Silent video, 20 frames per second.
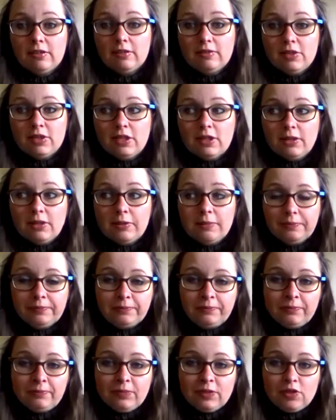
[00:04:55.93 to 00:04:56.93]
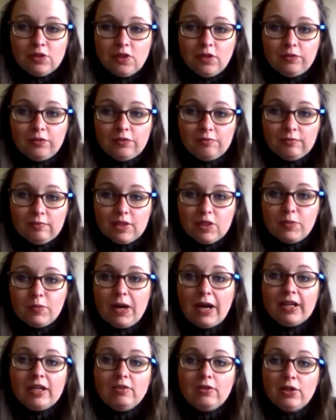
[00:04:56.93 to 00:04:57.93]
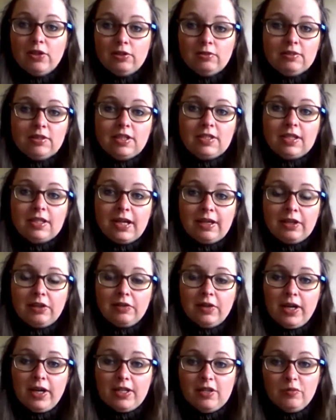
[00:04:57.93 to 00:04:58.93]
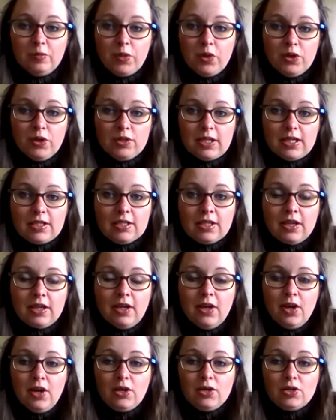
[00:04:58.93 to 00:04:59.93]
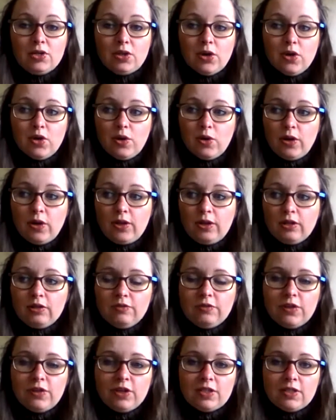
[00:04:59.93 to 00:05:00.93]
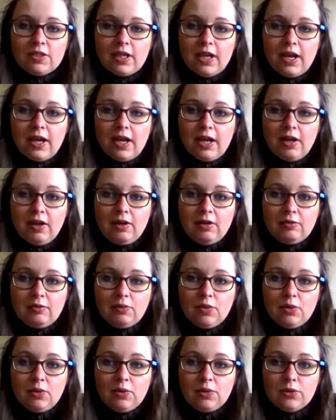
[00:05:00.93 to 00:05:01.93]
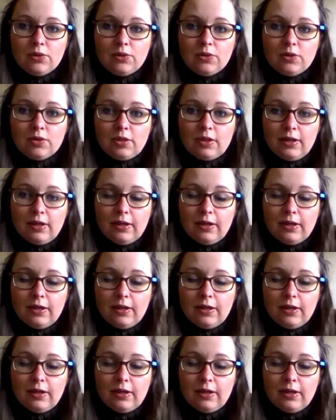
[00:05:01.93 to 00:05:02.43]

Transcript: to sort of spark your own design and creative process. So I think the first day was